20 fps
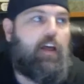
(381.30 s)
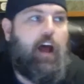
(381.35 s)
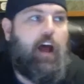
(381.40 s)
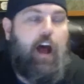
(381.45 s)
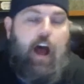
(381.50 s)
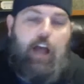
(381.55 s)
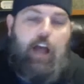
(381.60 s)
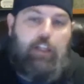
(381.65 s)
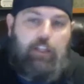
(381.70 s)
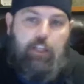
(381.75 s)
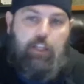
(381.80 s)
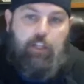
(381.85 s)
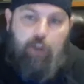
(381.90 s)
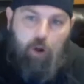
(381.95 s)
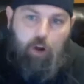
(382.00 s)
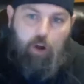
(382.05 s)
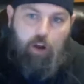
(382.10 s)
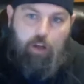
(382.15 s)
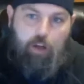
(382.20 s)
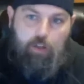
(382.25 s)
I think
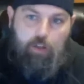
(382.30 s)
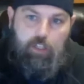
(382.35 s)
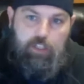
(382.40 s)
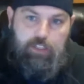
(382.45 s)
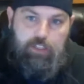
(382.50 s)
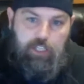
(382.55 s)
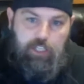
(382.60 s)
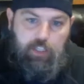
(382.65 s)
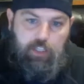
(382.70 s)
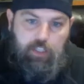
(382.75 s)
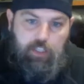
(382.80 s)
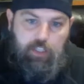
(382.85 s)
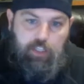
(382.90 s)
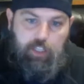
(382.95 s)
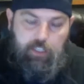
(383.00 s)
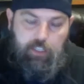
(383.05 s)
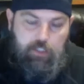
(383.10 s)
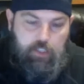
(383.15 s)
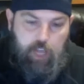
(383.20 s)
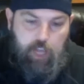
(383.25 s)
art is healing
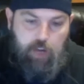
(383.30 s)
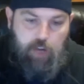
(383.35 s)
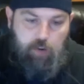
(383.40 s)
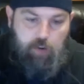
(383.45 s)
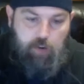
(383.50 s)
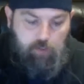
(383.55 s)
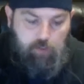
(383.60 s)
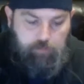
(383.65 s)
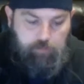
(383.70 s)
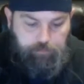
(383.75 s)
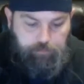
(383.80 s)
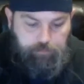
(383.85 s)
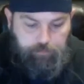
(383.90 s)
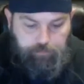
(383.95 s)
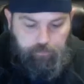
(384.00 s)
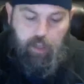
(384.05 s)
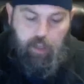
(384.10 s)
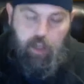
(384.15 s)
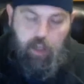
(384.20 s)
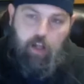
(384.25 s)
in general.
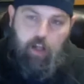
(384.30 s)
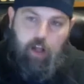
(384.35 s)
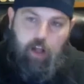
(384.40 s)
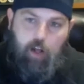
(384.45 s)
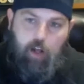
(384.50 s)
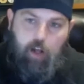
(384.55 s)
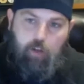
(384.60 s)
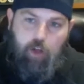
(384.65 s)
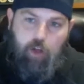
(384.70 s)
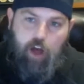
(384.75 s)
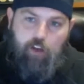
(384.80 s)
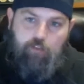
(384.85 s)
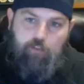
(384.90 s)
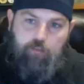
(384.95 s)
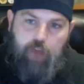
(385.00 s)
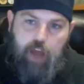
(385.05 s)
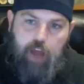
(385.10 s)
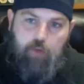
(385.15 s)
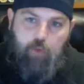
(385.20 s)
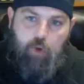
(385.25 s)
A lot of
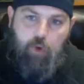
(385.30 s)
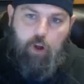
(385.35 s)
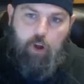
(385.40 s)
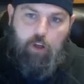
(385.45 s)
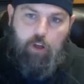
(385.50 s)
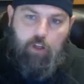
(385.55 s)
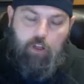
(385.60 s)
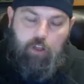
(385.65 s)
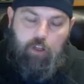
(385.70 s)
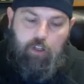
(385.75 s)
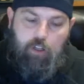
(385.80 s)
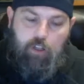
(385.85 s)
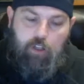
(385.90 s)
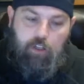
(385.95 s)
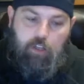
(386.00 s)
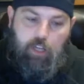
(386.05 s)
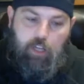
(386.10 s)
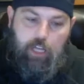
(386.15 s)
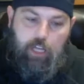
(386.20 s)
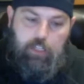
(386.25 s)
my work
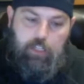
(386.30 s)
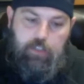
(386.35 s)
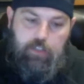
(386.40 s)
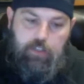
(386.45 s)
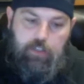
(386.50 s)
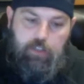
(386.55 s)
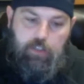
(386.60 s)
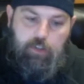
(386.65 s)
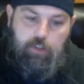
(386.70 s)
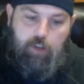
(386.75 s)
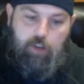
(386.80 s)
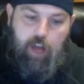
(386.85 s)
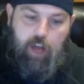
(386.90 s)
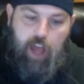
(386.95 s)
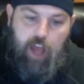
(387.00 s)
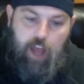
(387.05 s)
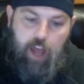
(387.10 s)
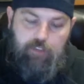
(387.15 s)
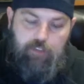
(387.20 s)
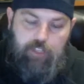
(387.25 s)
that I do, I
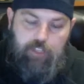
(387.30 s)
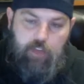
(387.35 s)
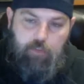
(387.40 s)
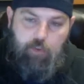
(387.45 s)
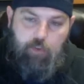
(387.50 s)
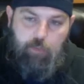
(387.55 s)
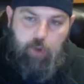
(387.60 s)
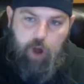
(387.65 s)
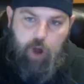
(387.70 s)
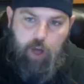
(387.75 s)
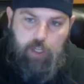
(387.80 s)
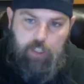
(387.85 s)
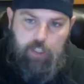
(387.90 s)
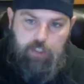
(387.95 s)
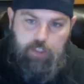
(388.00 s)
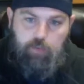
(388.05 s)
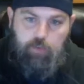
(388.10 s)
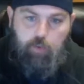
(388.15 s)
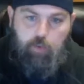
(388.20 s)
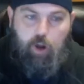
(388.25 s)
have several
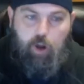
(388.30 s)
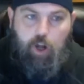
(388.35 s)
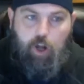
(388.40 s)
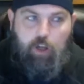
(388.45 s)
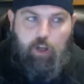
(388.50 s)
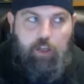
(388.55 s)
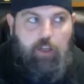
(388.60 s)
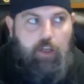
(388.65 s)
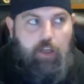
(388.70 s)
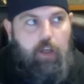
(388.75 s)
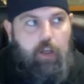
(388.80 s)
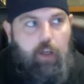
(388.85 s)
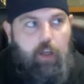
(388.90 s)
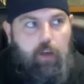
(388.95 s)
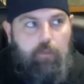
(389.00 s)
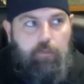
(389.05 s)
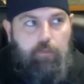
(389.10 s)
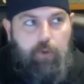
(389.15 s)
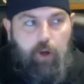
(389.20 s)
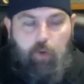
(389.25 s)
bodies of work,
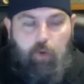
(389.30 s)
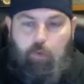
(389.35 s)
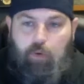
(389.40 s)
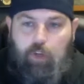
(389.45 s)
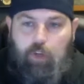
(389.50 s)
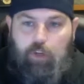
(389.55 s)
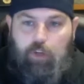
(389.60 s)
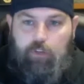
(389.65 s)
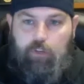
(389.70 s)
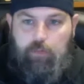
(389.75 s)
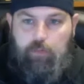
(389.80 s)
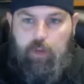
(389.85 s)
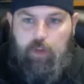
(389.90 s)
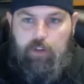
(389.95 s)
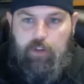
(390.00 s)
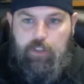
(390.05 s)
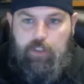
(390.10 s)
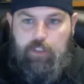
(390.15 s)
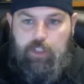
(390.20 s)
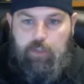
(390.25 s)
but one of the
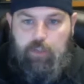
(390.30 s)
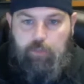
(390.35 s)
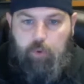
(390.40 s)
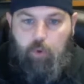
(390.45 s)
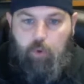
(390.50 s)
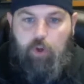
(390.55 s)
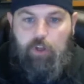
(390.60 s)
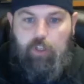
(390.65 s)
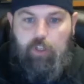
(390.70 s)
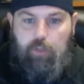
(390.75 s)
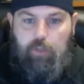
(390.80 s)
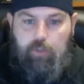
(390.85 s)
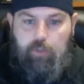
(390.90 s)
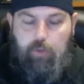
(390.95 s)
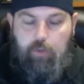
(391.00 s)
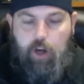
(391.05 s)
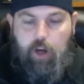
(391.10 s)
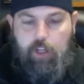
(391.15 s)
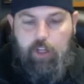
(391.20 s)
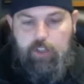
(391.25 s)
most important to me
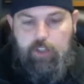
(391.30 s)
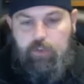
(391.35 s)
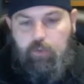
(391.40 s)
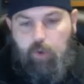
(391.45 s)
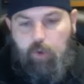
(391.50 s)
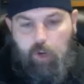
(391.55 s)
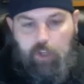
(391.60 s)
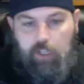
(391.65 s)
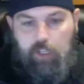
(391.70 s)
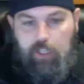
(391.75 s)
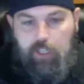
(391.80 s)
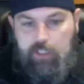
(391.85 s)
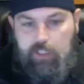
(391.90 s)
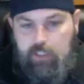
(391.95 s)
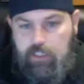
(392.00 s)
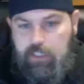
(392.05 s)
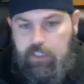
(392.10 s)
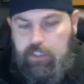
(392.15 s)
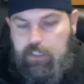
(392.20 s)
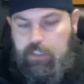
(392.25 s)
bodies of work is
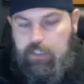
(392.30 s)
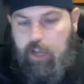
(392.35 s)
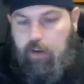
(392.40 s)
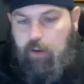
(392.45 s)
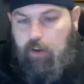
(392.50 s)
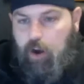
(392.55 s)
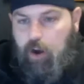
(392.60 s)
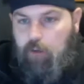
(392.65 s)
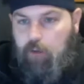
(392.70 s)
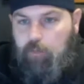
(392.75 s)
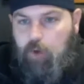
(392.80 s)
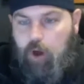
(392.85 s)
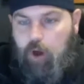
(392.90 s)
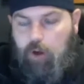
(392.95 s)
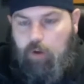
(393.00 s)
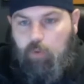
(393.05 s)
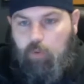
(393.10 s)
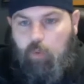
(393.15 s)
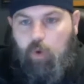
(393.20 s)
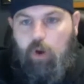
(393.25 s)
the Sacred Art
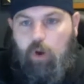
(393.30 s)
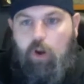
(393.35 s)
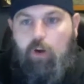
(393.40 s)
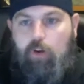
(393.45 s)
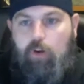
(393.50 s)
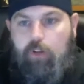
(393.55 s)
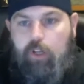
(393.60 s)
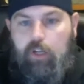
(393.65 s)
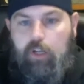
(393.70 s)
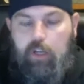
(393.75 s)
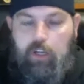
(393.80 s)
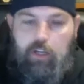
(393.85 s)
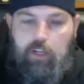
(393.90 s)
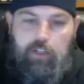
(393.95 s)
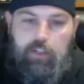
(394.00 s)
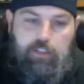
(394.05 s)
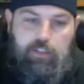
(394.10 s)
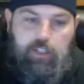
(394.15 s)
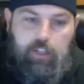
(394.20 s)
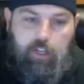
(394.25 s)
Modern World
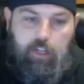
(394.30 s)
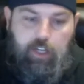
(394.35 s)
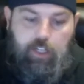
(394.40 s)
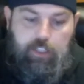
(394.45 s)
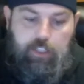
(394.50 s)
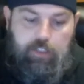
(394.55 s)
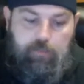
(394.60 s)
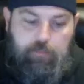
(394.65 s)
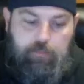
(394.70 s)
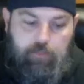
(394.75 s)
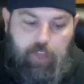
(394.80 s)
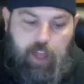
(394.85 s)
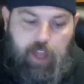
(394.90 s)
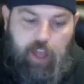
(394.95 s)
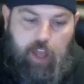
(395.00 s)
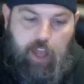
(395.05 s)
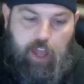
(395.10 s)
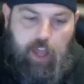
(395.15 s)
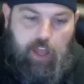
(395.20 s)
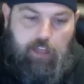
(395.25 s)
series.
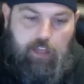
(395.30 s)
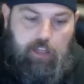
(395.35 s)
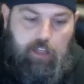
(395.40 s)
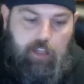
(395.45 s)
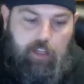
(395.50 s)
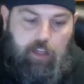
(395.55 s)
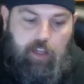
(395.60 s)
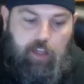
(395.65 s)
And